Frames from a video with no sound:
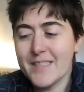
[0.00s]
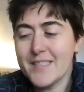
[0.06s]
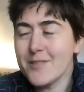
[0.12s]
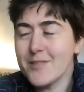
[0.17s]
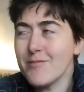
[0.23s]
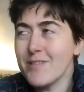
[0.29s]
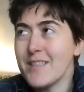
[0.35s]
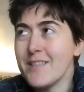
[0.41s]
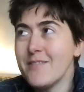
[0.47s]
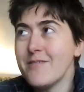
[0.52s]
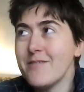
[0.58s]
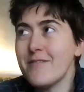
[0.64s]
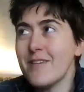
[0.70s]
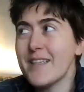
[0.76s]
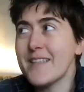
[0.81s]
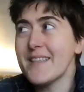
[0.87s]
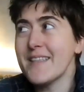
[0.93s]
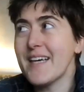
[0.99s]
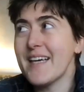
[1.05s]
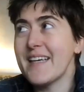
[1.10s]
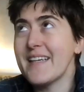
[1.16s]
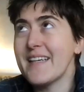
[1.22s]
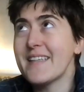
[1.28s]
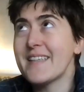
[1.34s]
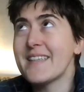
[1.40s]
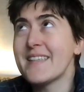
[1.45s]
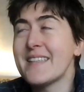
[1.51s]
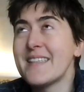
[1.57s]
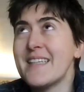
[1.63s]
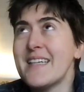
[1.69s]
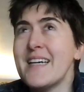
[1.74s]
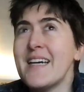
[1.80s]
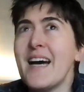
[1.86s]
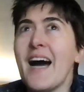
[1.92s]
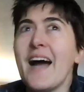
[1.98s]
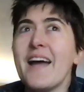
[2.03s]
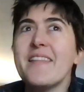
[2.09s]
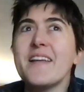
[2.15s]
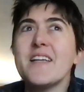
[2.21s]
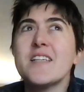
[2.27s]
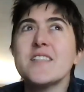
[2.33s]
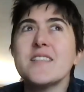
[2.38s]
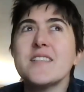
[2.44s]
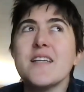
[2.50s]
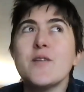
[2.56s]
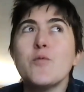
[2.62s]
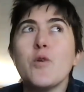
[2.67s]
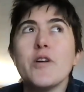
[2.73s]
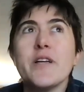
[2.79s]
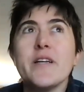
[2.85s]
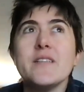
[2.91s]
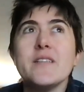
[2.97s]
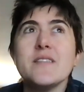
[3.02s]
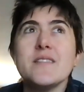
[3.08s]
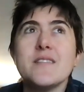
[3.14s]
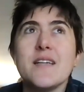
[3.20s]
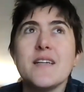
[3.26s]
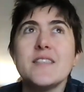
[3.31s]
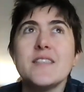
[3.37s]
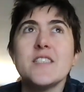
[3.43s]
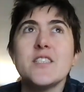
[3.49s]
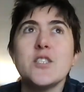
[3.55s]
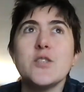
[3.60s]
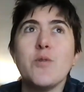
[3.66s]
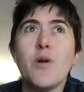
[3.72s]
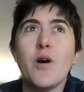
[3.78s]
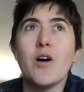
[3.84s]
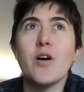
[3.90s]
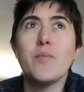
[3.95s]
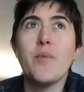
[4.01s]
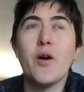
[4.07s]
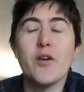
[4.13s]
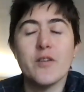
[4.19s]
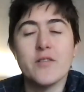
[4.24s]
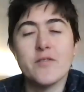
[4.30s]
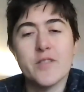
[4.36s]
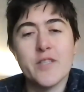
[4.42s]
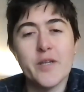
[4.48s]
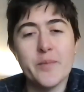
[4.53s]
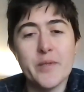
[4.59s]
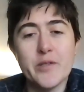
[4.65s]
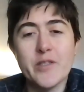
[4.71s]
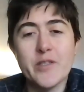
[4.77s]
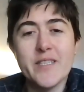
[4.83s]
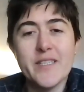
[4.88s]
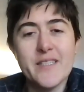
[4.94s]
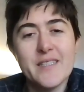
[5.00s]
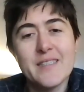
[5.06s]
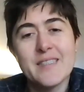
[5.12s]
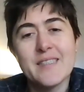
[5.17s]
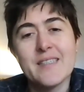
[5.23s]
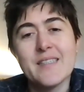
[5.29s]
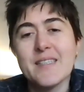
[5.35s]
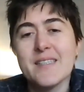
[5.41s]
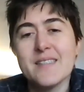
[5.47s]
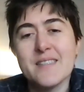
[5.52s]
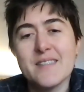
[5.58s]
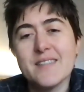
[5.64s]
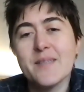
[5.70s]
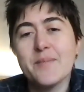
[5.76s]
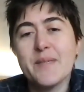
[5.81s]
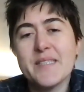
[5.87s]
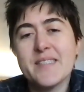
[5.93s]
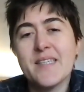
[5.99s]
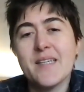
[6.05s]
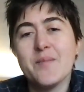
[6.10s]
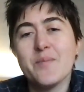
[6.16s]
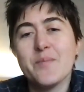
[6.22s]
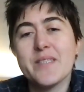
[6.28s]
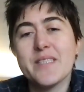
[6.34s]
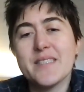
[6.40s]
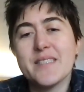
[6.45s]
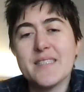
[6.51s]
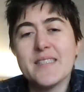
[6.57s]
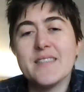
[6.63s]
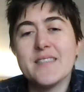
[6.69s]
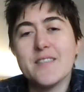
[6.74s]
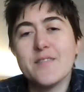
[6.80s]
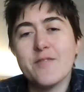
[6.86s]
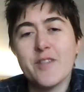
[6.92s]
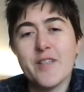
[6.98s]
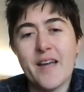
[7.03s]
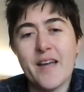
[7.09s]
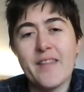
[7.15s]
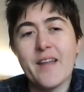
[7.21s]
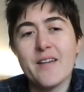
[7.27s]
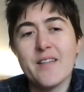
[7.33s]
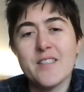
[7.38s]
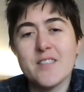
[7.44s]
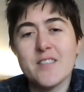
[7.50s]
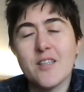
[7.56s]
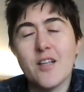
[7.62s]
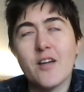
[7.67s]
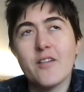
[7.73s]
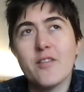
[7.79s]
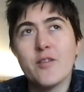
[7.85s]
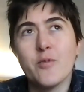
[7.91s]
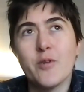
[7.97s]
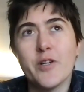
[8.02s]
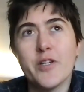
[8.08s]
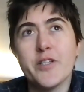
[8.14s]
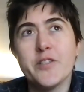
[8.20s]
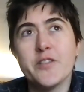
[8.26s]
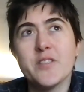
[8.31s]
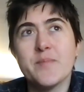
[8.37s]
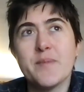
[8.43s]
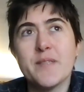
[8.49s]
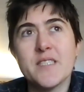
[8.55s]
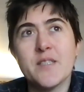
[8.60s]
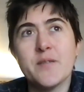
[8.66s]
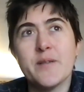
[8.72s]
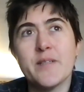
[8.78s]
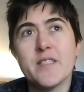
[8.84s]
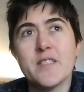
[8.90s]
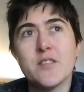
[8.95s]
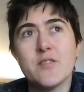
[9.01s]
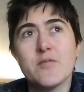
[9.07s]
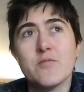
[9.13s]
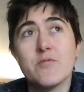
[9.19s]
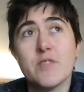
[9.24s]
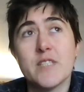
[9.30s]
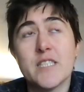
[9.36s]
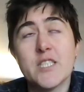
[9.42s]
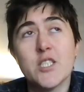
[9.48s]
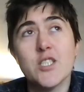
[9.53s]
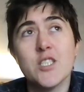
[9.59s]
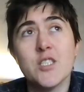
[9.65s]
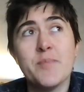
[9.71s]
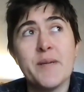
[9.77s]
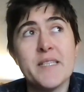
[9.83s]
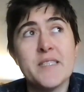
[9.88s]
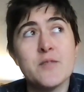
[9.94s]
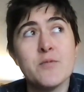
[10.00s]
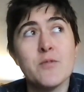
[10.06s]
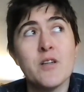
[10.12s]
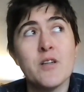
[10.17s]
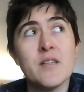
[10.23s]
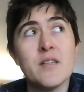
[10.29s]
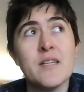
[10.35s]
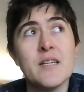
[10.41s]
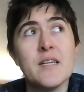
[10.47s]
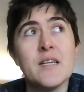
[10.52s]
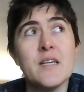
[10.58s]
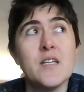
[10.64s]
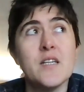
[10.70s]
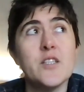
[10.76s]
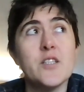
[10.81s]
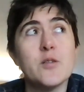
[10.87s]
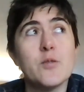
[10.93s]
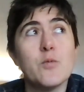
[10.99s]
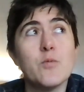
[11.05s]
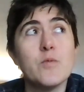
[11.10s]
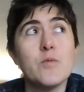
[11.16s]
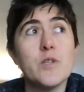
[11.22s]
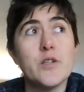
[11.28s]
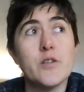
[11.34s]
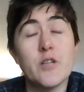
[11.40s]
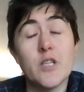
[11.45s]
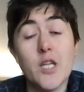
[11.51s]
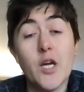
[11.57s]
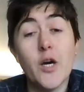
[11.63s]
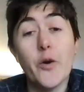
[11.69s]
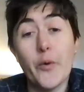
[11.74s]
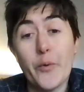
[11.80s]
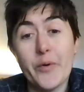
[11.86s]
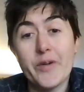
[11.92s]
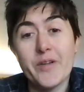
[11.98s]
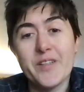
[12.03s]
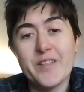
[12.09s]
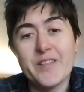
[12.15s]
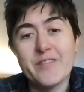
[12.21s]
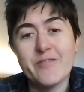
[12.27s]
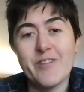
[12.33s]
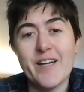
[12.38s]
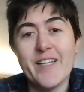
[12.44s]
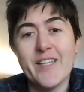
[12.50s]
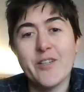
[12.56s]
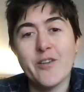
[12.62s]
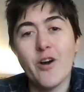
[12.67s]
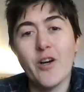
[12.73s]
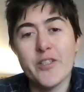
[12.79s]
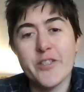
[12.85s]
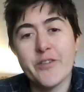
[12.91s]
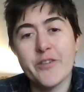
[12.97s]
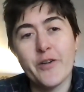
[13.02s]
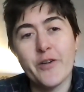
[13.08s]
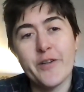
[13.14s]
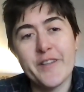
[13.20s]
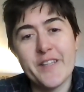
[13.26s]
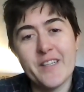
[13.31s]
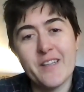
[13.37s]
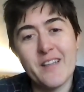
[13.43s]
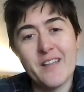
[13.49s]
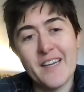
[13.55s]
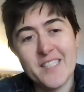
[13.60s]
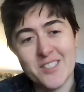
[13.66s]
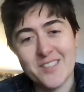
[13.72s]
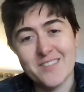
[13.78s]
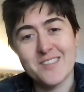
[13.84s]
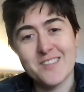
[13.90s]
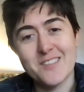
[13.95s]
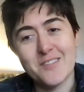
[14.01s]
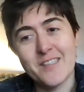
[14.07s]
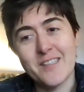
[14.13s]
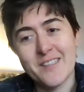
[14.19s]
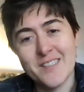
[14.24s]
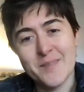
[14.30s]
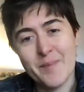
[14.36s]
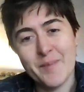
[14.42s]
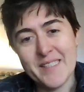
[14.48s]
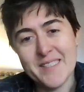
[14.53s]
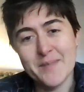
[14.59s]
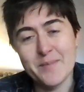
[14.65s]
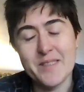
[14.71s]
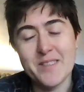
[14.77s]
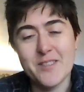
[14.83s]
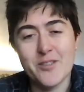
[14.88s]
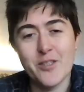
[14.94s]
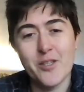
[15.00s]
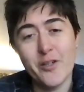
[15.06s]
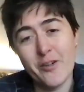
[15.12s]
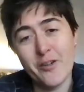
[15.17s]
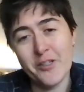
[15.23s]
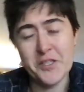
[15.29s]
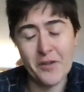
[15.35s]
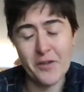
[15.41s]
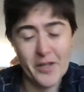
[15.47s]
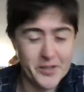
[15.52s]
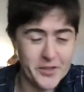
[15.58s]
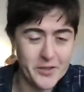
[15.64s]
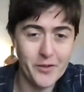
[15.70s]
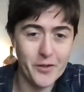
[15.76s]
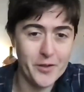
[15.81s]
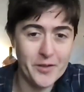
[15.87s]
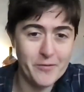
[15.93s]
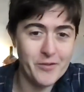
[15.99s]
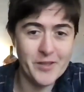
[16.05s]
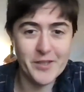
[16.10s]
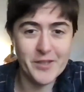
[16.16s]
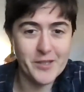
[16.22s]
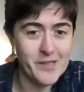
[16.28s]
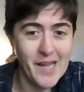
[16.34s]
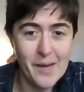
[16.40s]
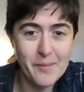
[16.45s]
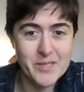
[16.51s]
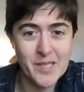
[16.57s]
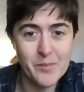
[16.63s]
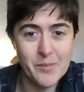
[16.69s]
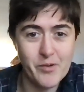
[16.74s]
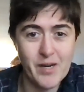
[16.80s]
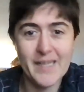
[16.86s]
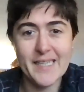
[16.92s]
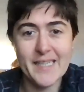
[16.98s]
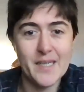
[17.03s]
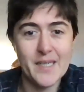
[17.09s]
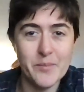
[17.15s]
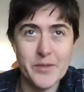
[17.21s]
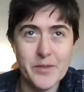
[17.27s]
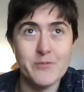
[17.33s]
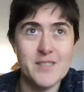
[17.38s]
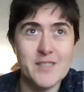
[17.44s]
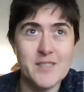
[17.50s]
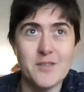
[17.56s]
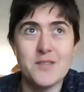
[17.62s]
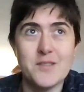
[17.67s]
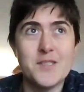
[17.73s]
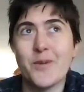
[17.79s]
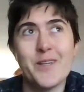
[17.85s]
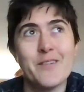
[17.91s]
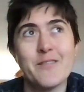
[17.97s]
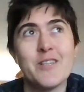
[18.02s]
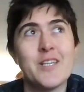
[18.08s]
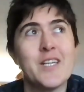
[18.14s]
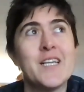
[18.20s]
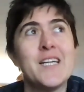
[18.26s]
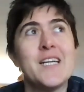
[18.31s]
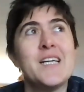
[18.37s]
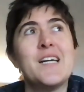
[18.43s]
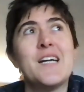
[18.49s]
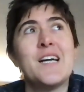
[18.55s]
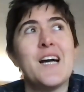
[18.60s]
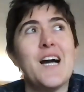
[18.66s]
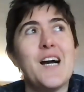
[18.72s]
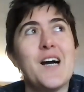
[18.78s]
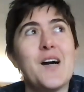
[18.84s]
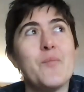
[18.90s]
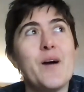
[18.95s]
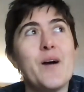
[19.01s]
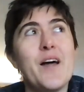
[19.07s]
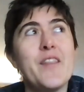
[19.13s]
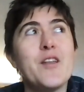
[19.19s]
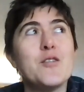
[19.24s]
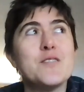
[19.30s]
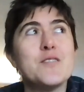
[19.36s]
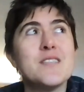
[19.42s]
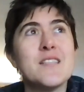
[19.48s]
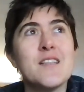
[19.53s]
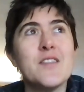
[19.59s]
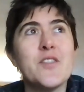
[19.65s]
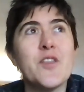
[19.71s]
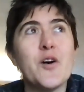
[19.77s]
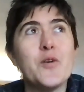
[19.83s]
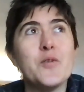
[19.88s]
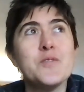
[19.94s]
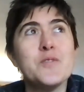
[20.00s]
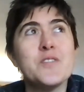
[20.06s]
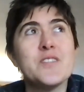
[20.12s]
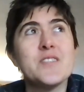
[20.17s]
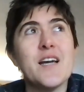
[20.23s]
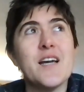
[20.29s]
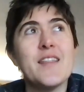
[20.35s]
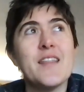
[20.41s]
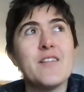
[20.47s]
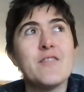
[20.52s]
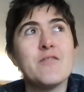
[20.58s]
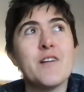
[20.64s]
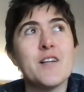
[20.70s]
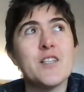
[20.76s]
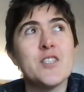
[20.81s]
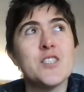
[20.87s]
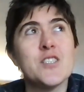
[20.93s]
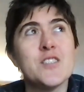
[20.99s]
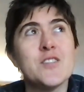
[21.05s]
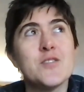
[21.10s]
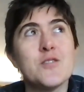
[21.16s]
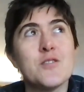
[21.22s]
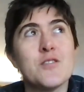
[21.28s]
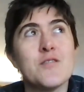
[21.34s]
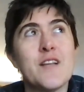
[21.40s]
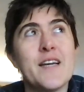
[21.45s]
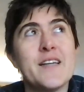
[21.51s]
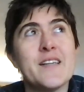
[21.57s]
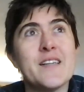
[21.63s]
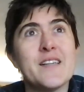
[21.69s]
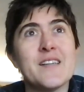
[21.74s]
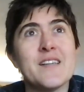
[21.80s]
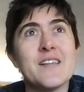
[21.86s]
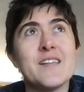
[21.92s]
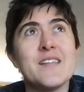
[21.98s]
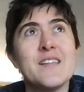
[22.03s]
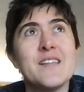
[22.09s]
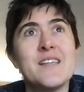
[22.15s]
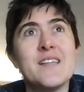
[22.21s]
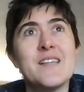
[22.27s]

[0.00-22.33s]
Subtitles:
It's a really fun, like, I think, because like working as a scientist, you are part of a community to some extent, but it's easy to forget that because a lot of the work you do, especially when it's research-based work, you're alone, right? You're on your own in the collections looking at specimens, or you're on your own in front of your laptop writing up your results or whatever. And those little notes, I think, function as sort of like a